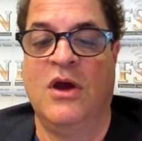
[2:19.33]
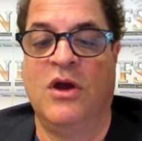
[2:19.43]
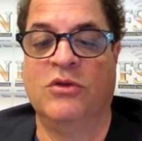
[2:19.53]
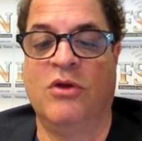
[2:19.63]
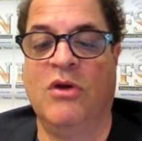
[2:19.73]

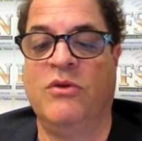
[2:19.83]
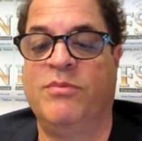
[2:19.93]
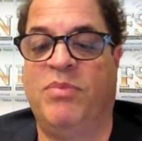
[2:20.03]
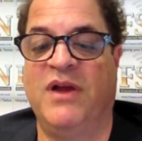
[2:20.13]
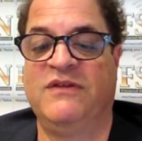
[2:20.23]
along
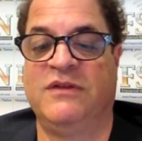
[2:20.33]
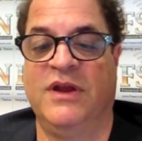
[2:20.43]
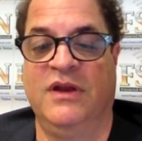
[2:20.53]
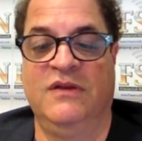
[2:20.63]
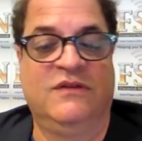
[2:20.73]
with bus
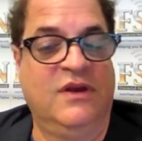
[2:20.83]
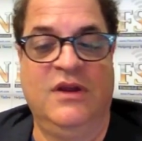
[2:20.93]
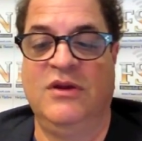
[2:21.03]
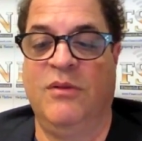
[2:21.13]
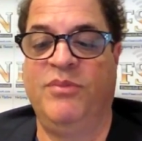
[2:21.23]
lanes,
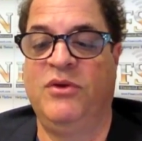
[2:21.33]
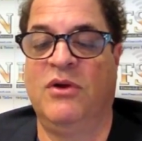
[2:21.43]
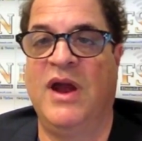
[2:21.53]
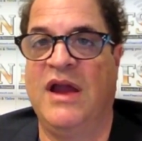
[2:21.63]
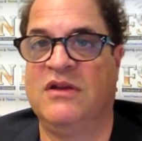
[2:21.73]
and they're a
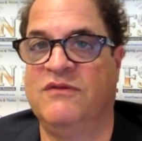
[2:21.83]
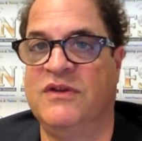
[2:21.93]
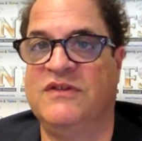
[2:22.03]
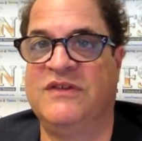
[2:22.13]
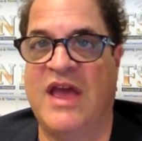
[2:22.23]
pure act of
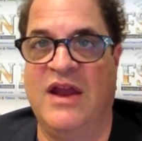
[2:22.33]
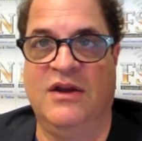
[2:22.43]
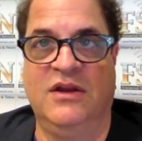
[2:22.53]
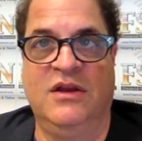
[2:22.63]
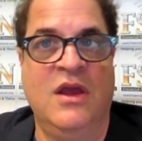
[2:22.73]

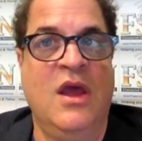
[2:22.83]
insanity.